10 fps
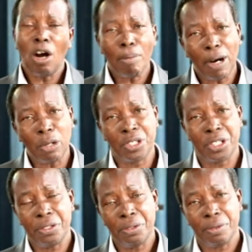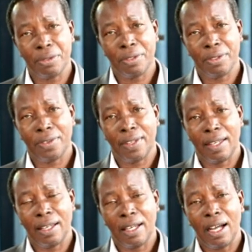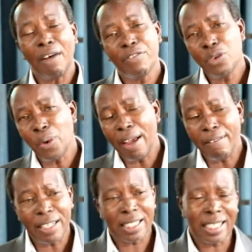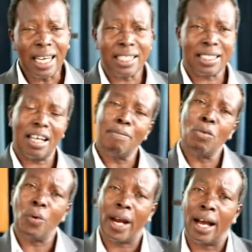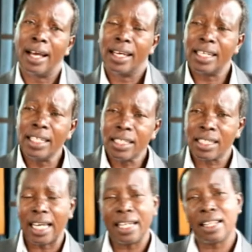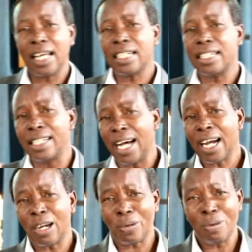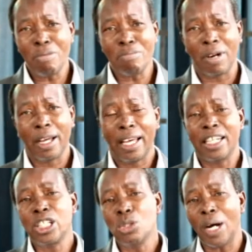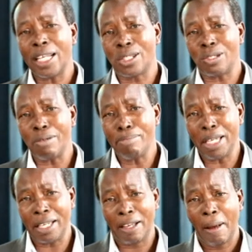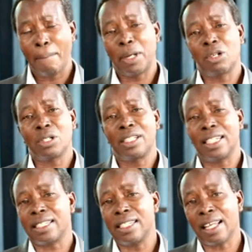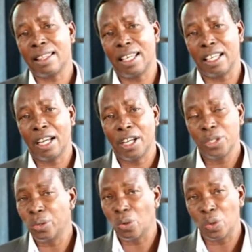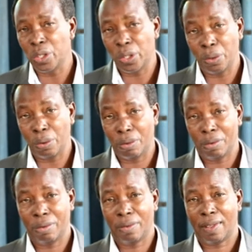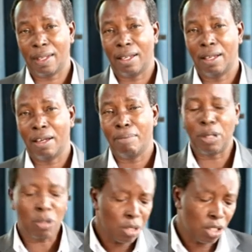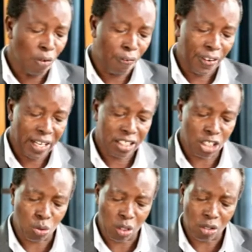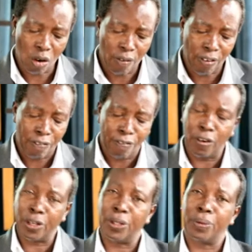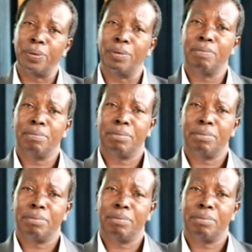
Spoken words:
How about you? Have you ever sat somewhere inside that dark room and you are sobbing because there's nothing you could do? Because you felt it was over for you.